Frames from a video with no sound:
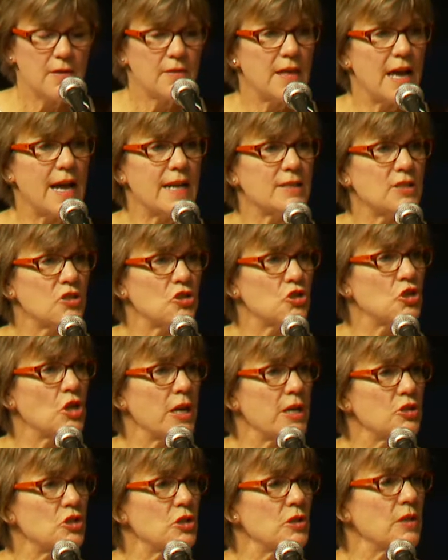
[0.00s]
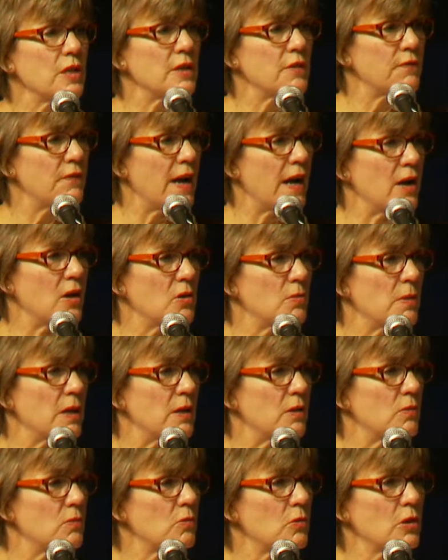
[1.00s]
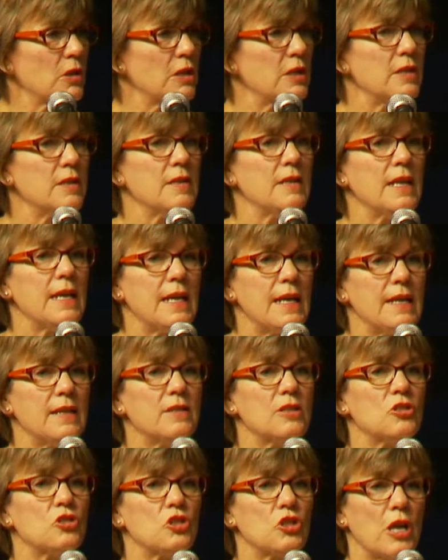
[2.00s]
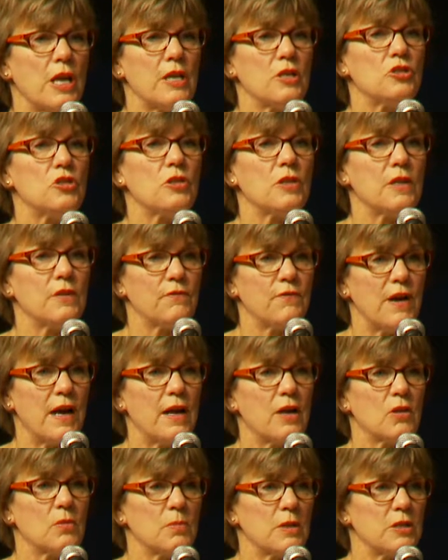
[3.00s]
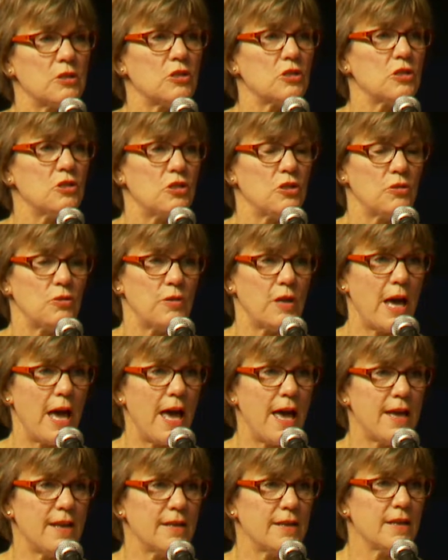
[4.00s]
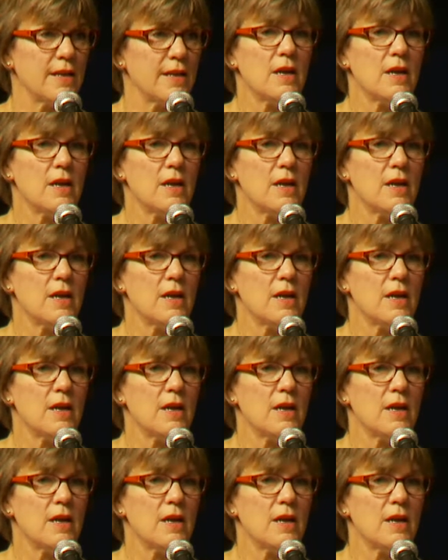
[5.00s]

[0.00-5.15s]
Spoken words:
That's changing the environment. We're going to need to change the environment to do that.